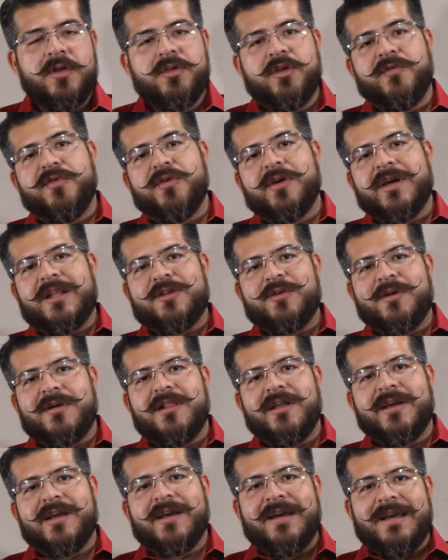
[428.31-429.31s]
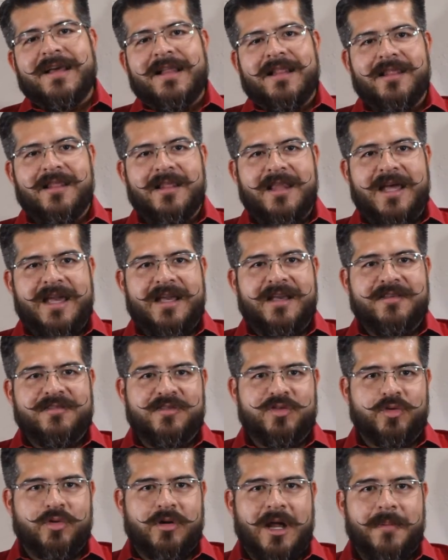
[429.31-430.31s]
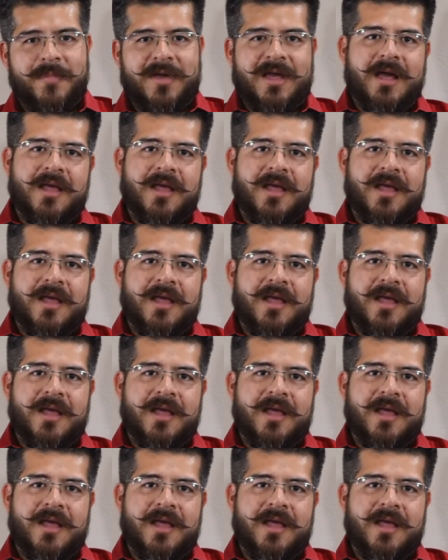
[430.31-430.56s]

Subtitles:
Don't forget to click like, subscribe,